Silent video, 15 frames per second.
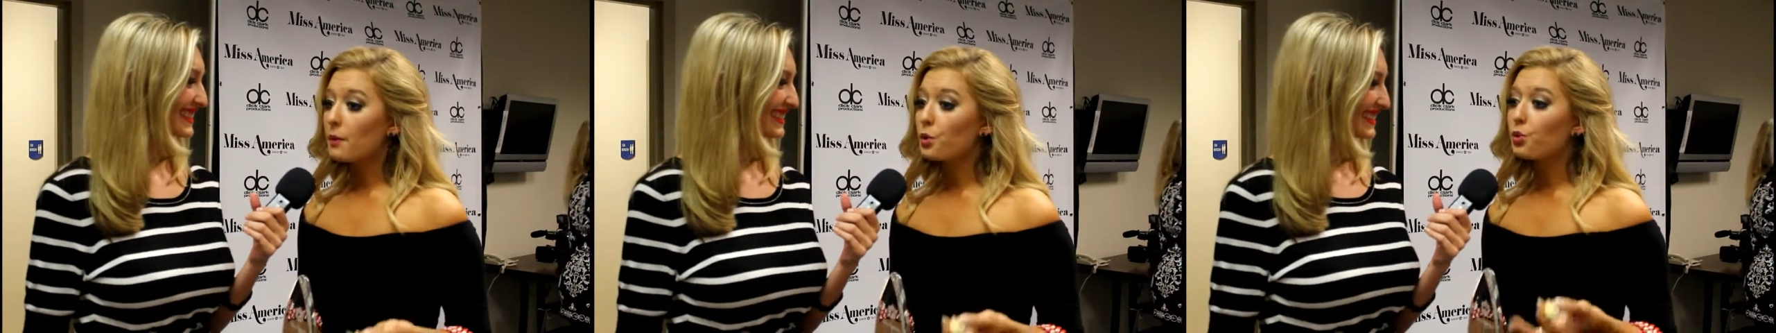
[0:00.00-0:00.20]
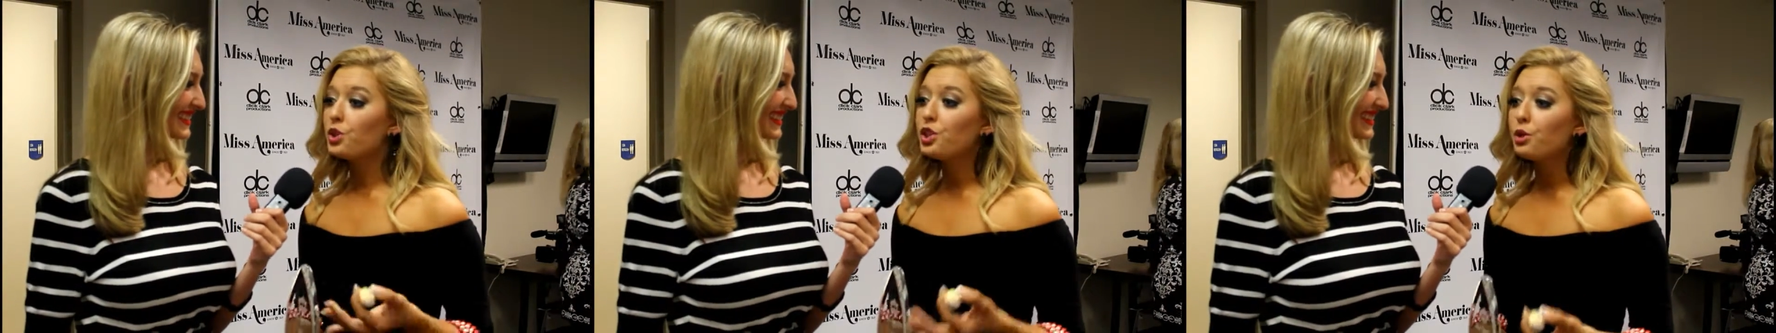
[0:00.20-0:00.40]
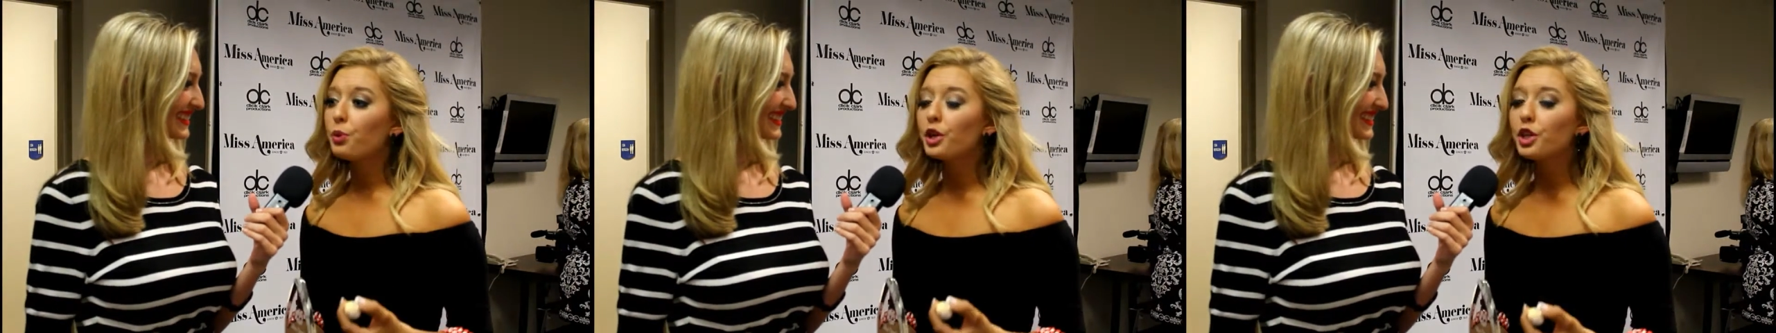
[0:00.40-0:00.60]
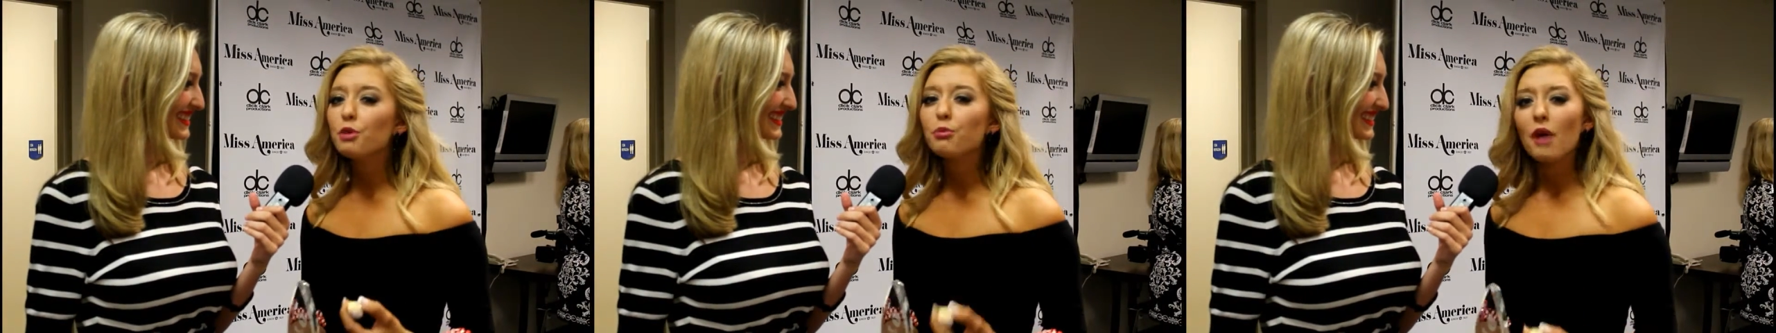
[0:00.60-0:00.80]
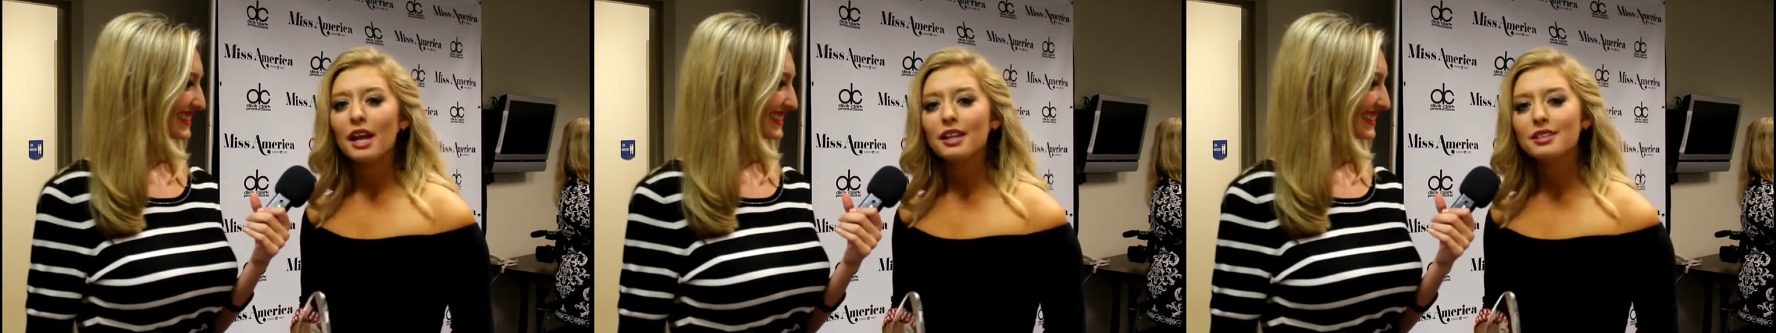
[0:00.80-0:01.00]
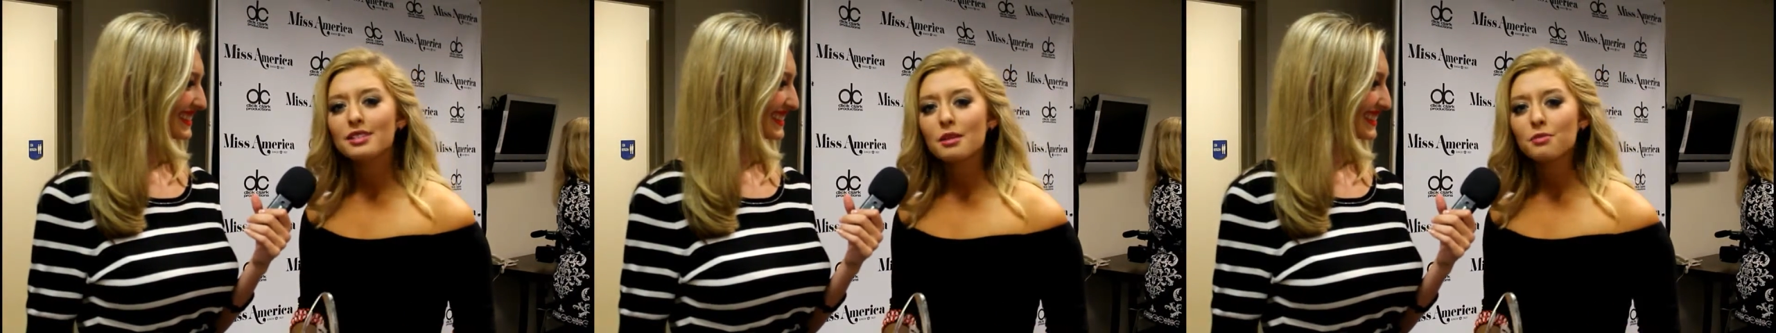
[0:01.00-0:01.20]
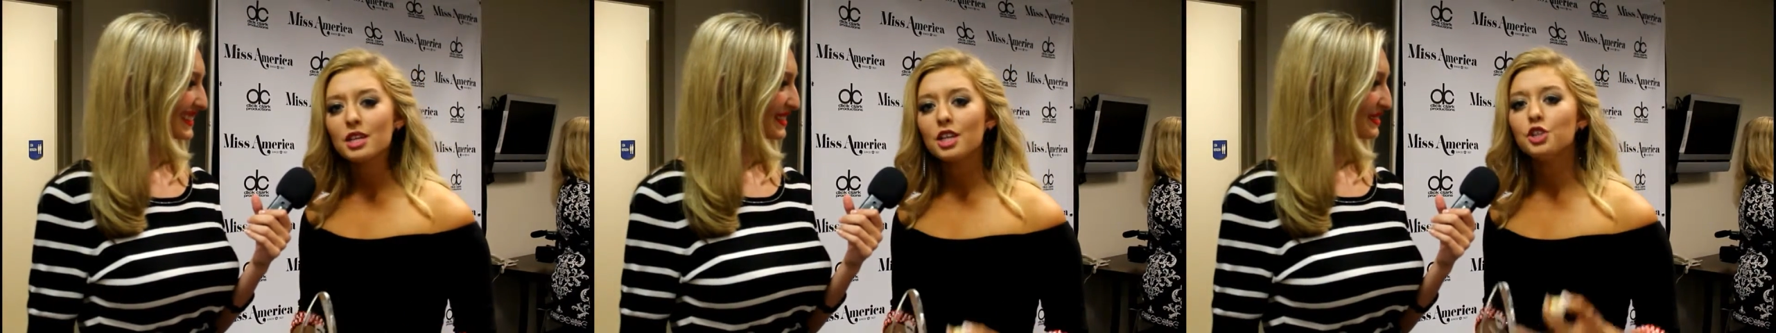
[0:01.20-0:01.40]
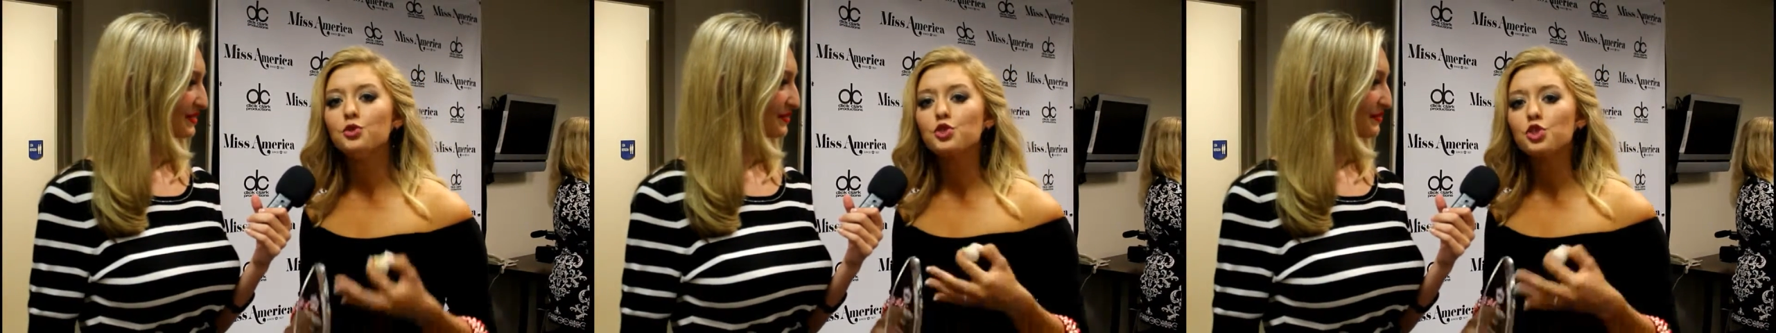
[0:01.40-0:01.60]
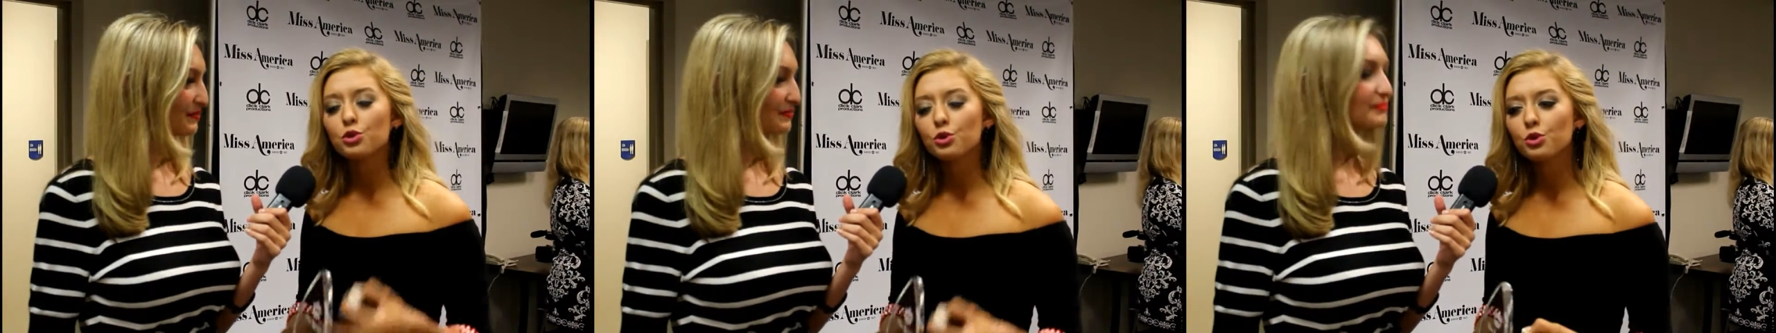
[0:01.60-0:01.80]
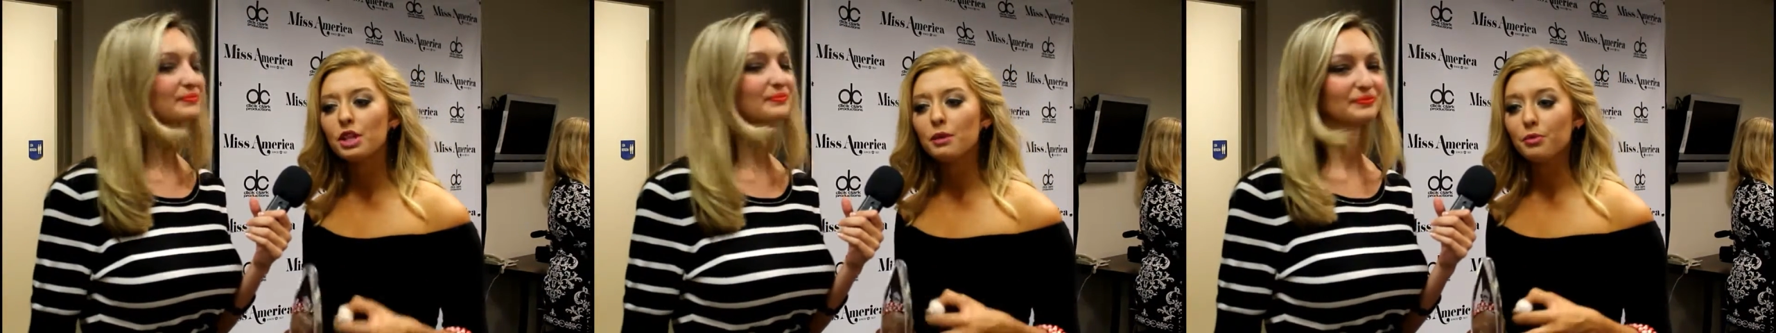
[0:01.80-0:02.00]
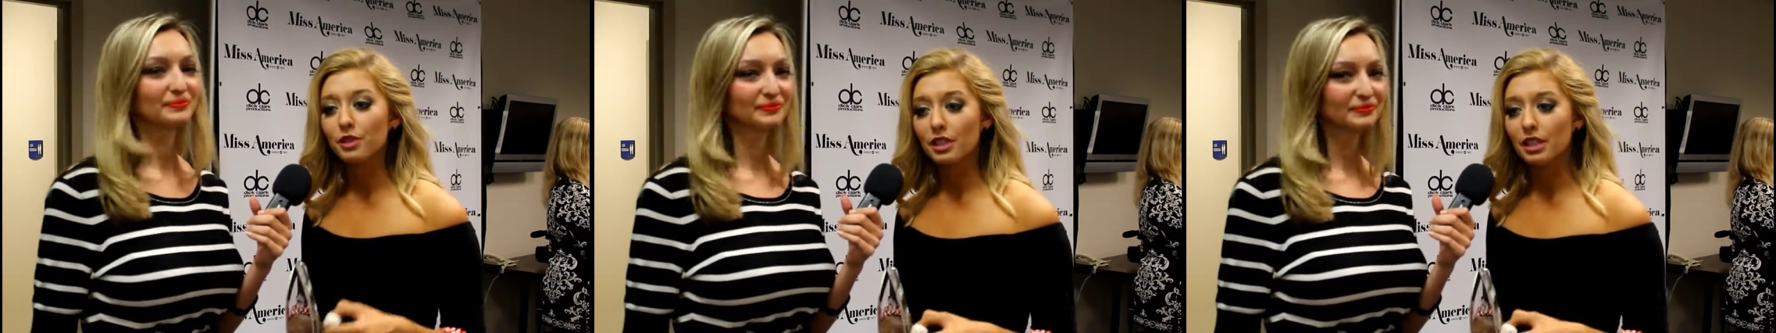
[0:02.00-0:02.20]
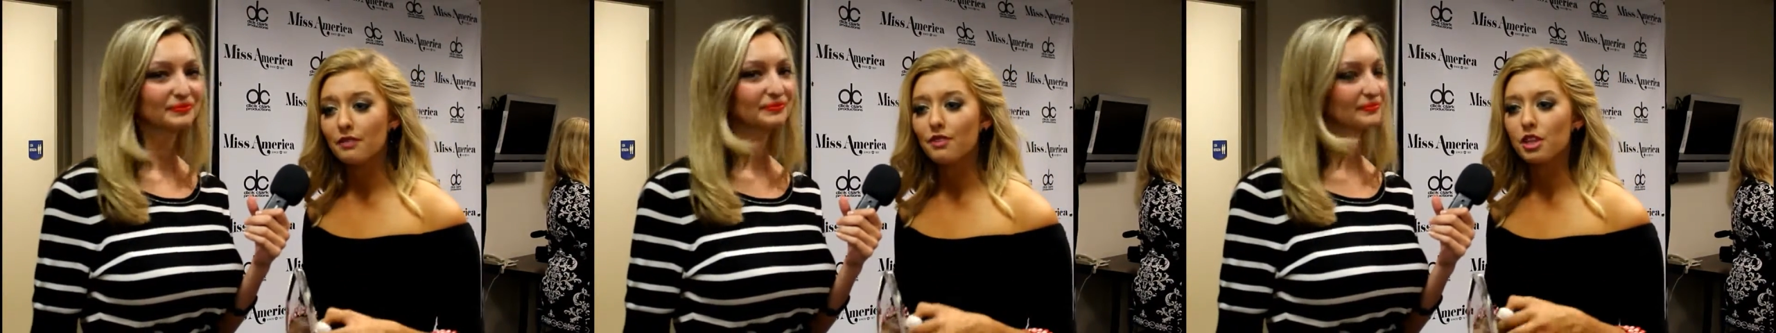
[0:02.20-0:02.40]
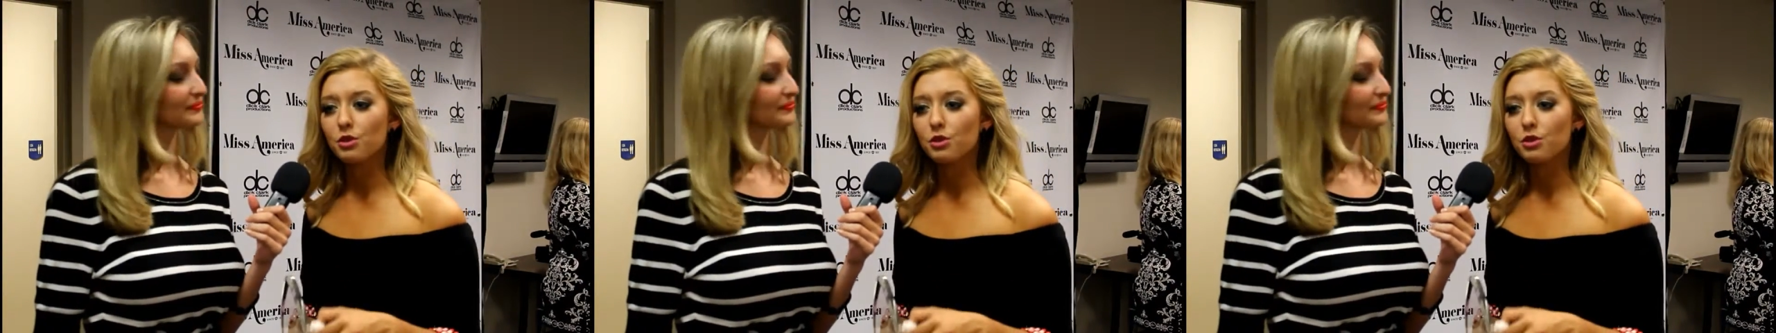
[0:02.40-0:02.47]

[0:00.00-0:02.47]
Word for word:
Speaker 1: but when you put your mind to something and you truly believe that